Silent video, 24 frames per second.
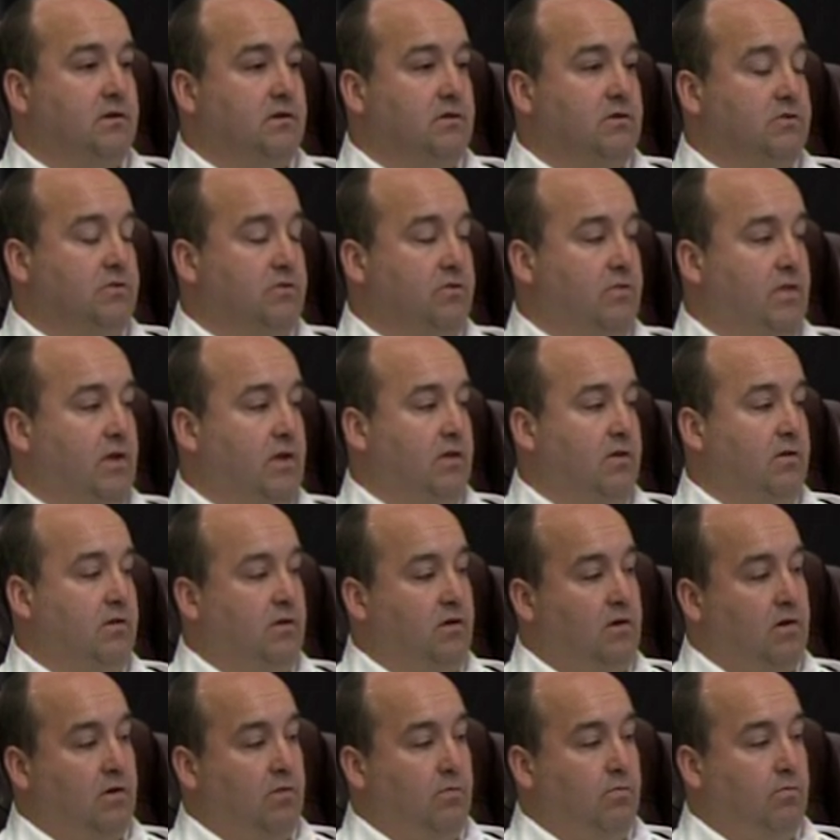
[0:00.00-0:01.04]
So then
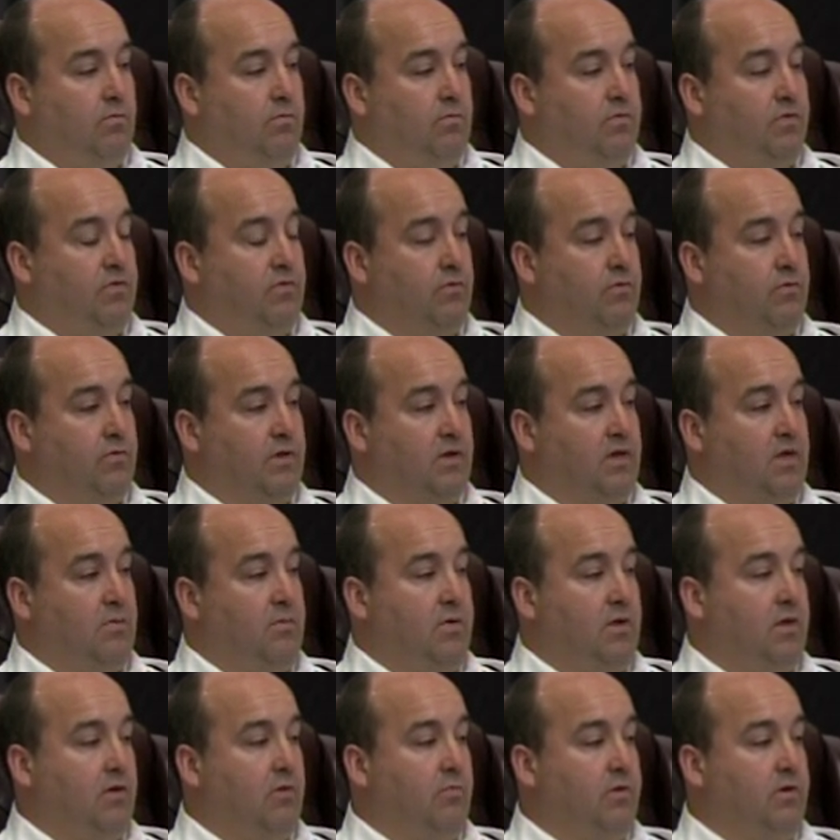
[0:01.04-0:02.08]
through the
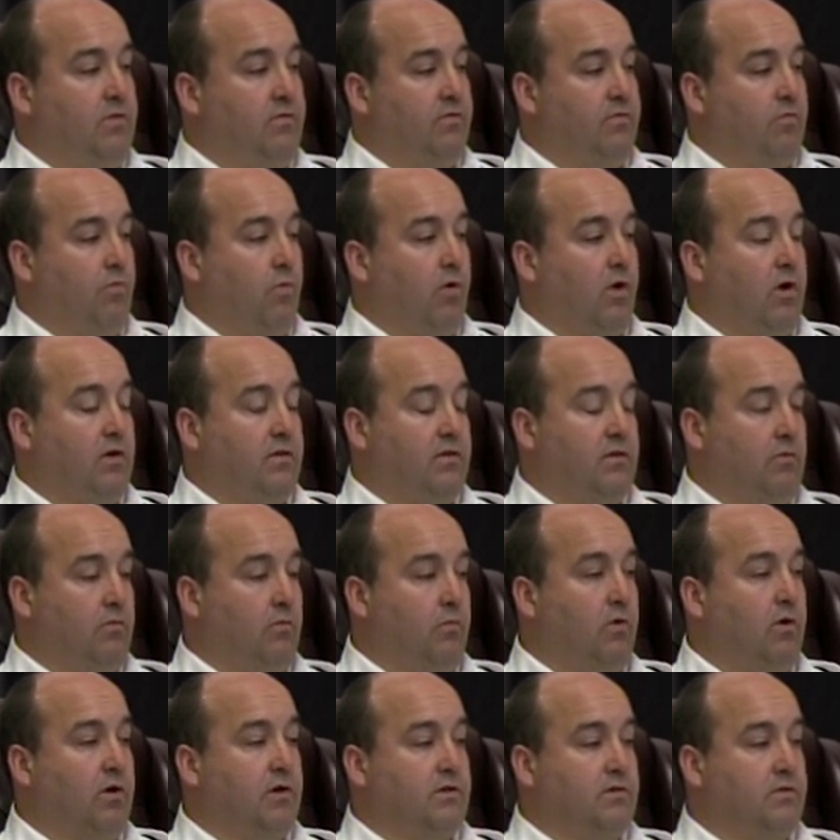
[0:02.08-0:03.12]
committee, we've worked and
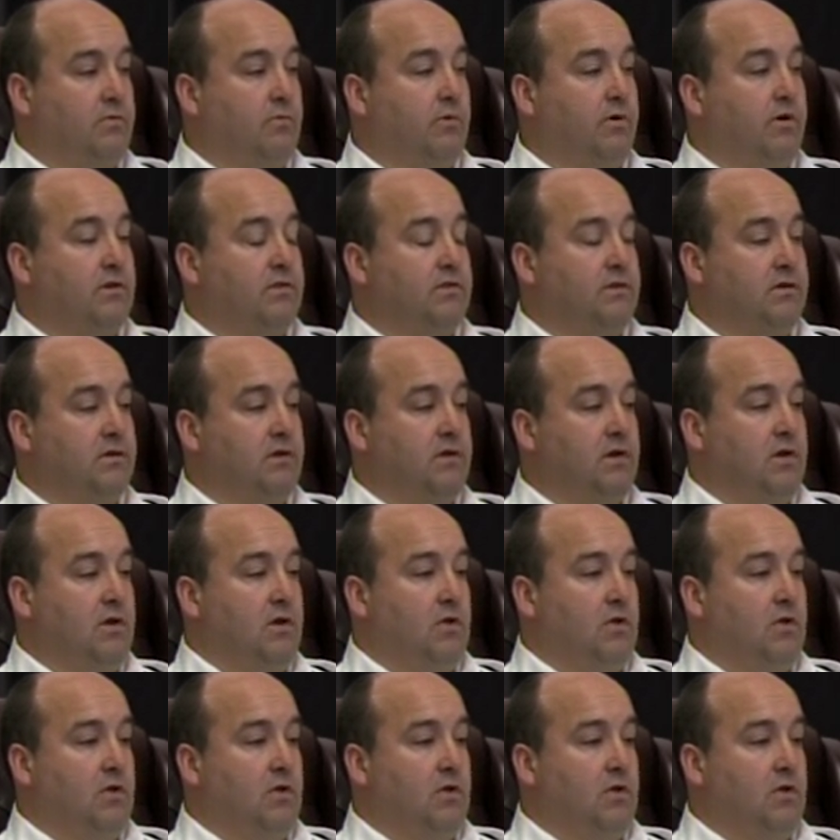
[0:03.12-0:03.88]
worked and worked, and